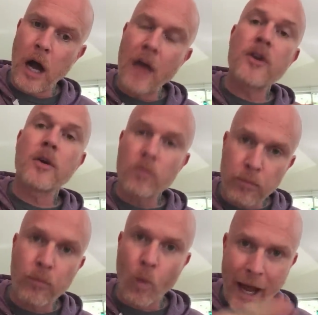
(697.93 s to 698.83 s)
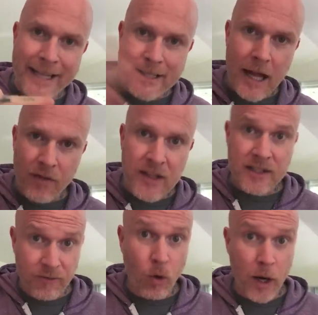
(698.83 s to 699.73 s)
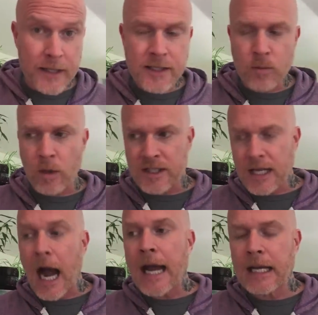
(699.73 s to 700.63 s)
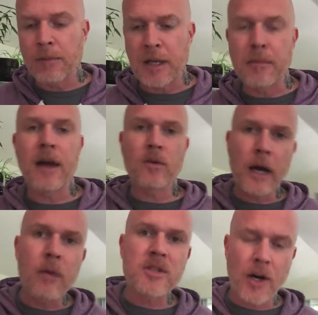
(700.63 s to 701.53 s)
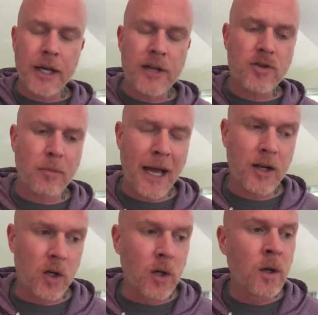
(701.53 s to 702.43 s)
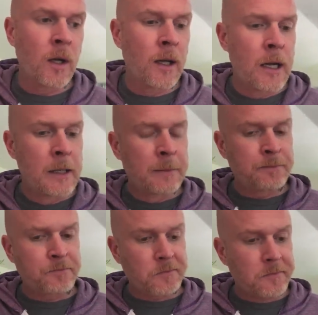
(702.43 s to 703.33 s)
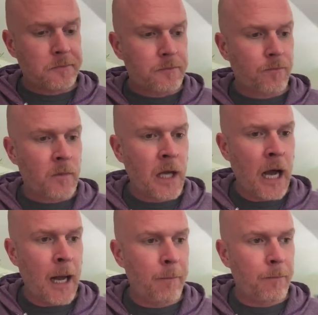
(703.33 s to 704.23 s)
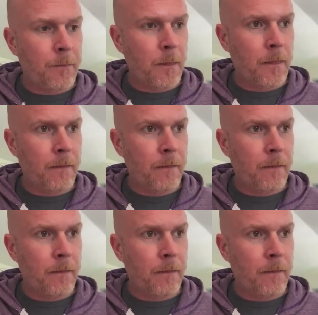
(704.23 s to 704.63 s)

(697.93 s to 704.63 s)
other ways that this voice was guiding me. By the way, it was Archangel Michael. Um,